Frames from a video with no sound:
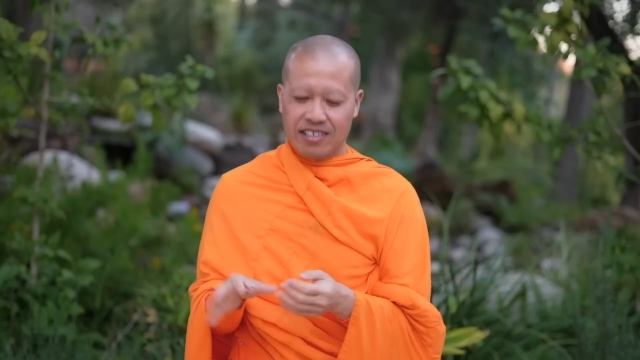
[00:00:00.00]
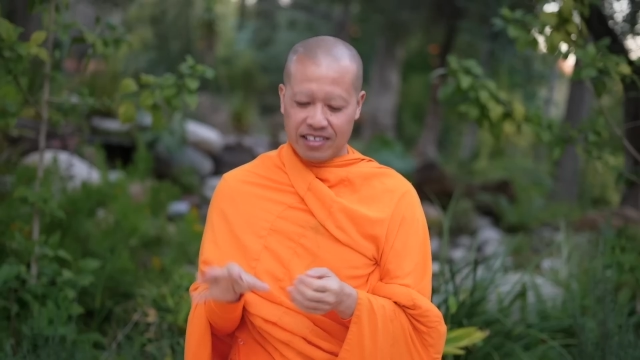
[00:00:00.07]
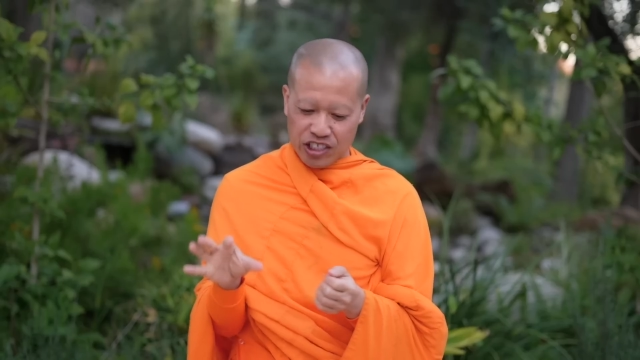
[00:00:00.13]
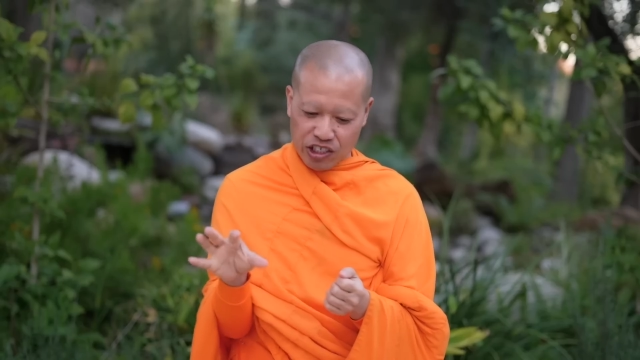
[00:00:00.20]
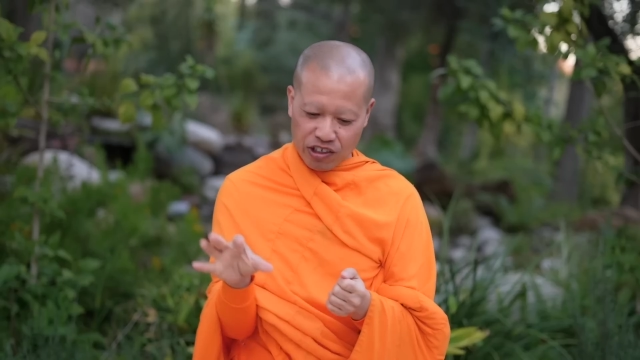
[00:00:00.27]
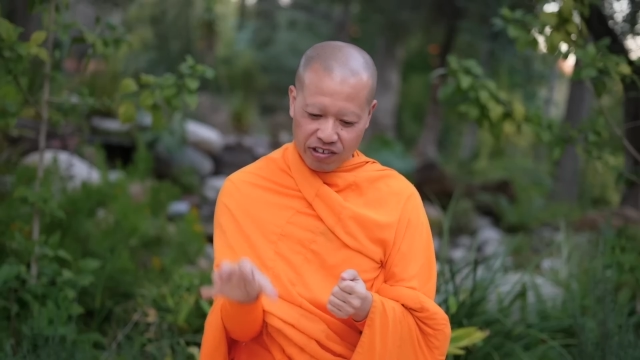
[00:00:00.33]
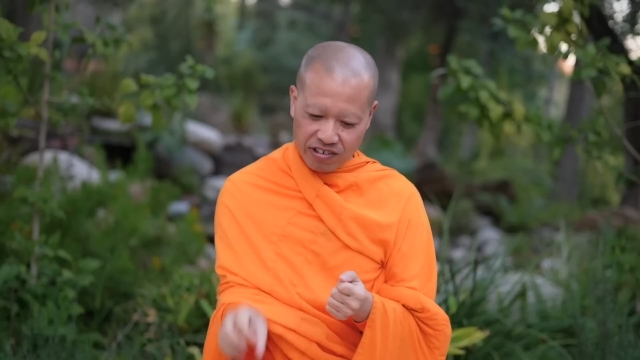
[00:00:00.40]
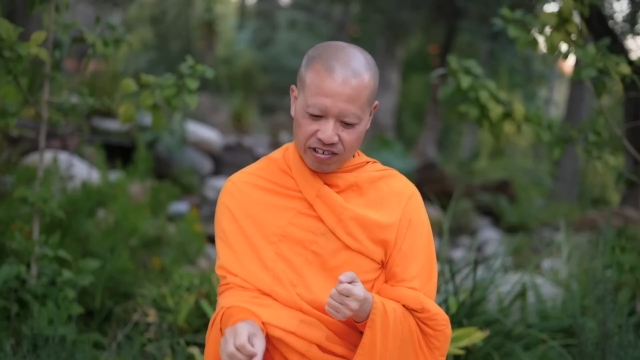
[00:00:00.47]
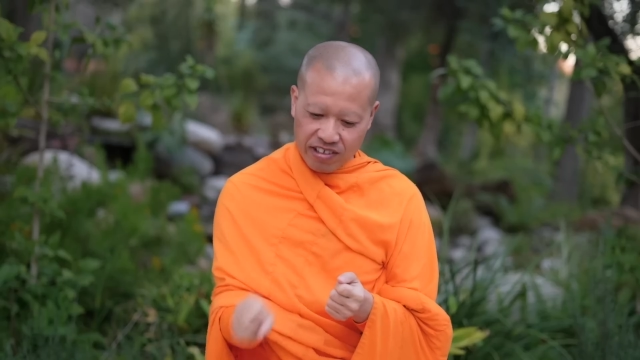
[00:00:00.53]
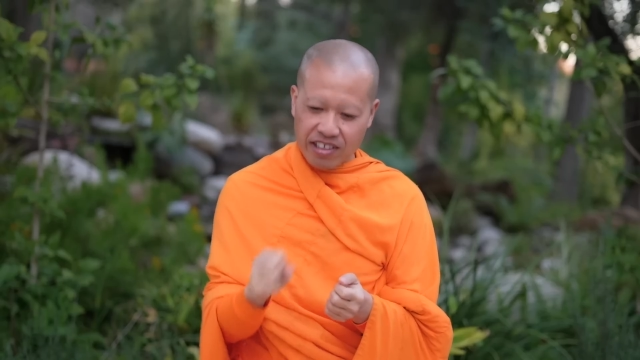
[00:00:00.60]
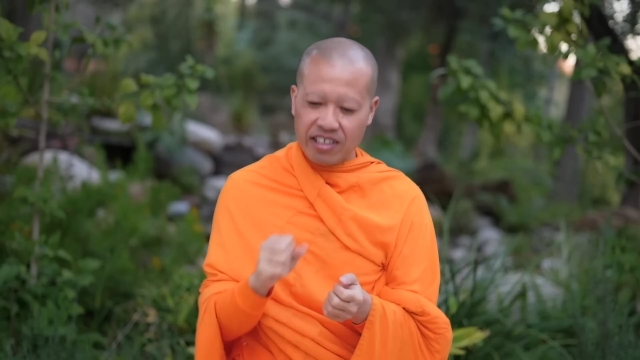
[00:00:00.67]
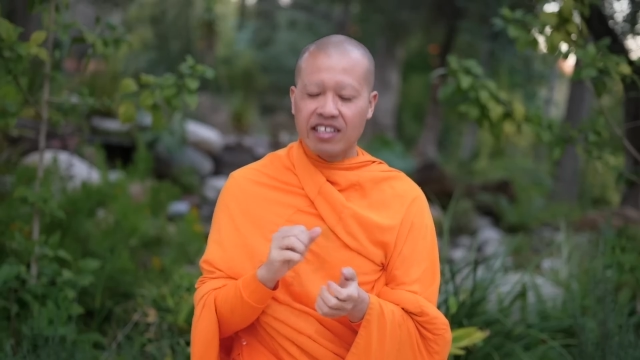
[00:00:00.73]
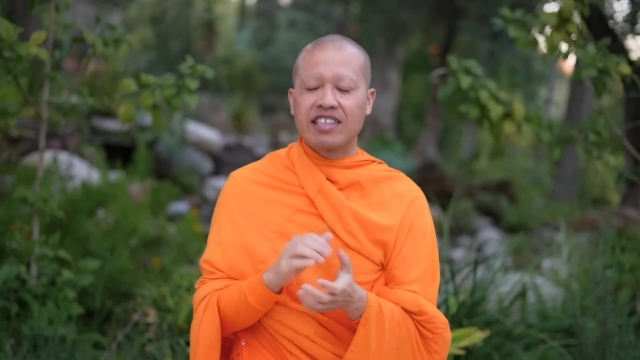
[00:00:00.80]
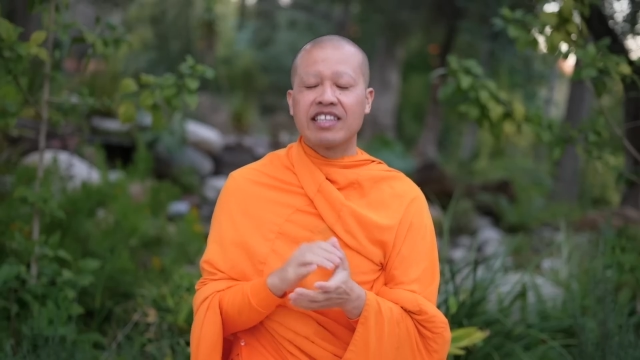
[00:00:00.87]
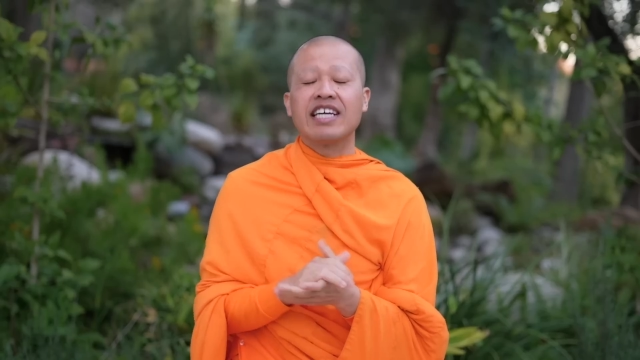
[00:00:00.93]
So
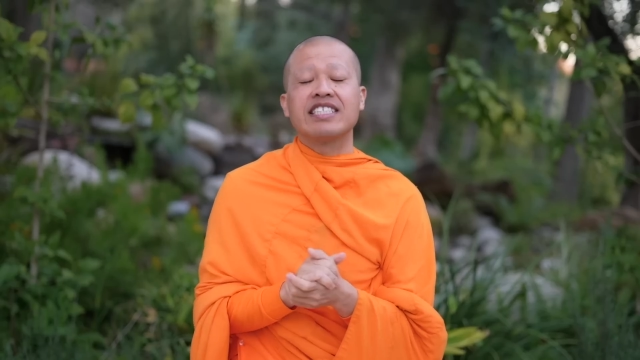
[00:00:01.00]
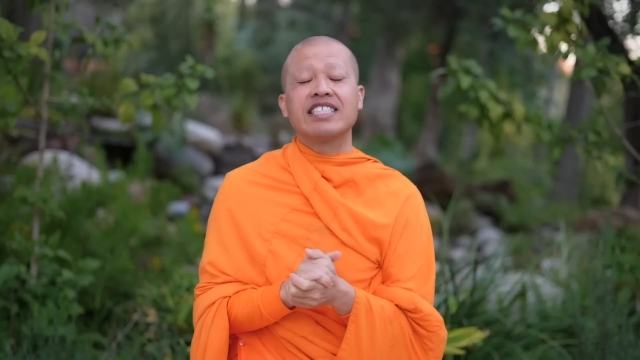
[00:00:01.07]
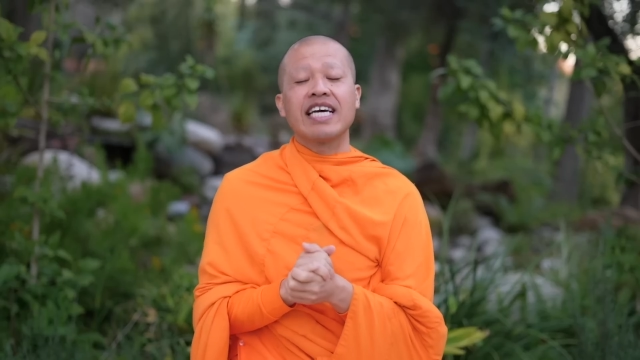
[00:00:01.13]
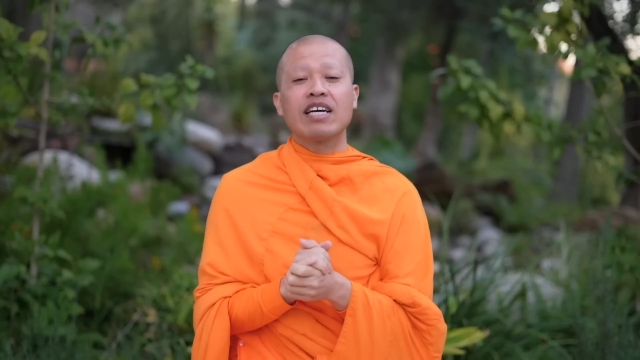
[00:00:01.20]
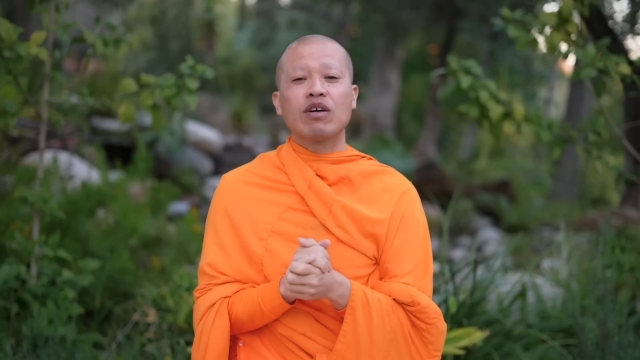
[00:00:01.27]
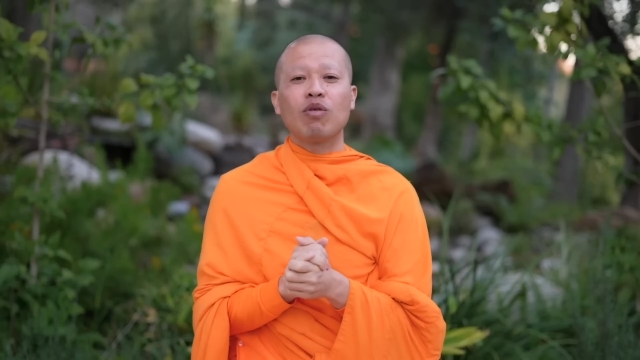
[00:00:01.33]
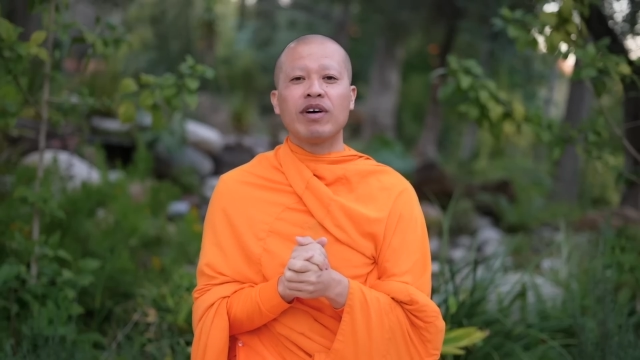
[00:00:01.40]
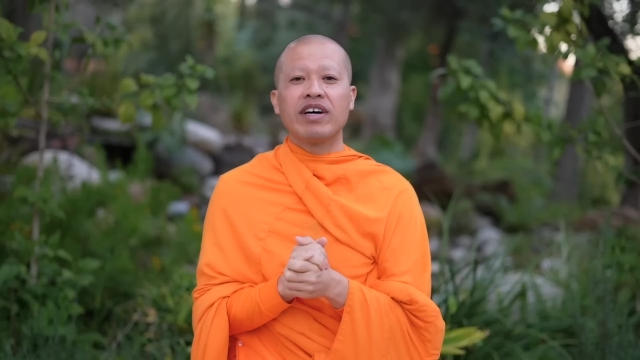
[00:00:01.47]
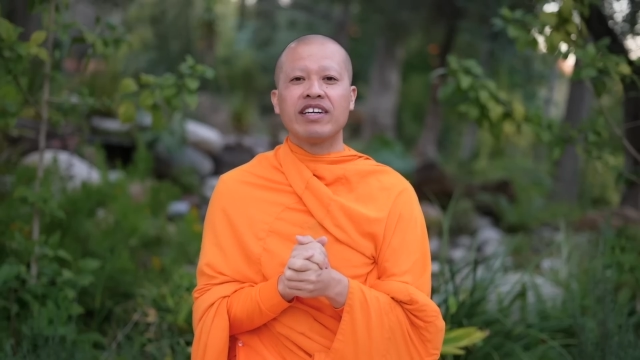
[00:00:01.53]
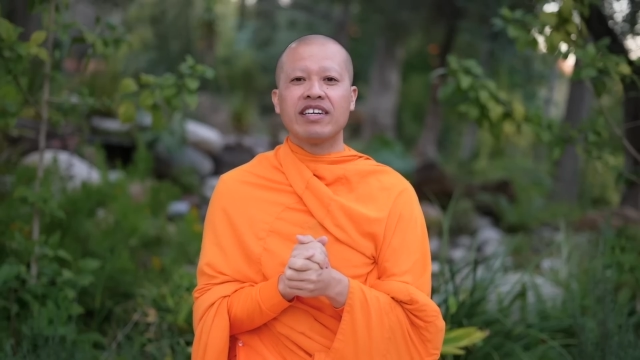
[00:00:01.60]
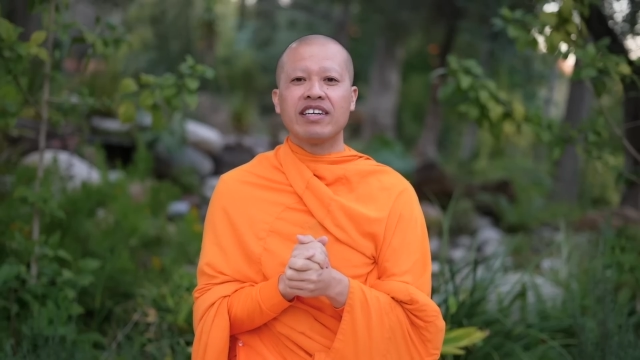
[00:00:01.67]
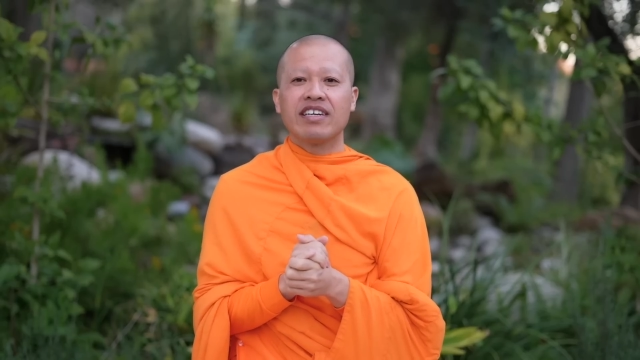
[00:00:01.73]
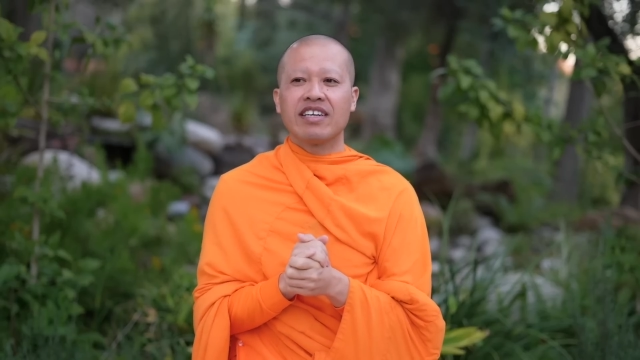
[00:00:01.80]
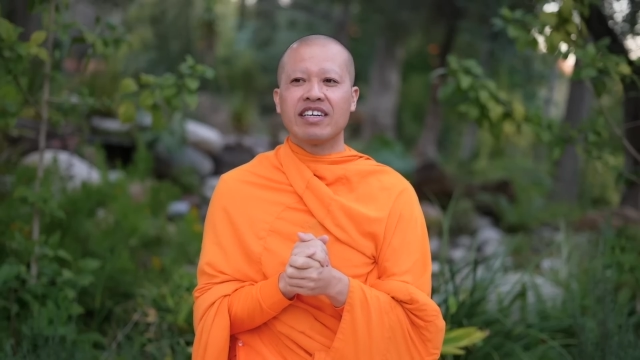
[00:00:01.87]
they take one,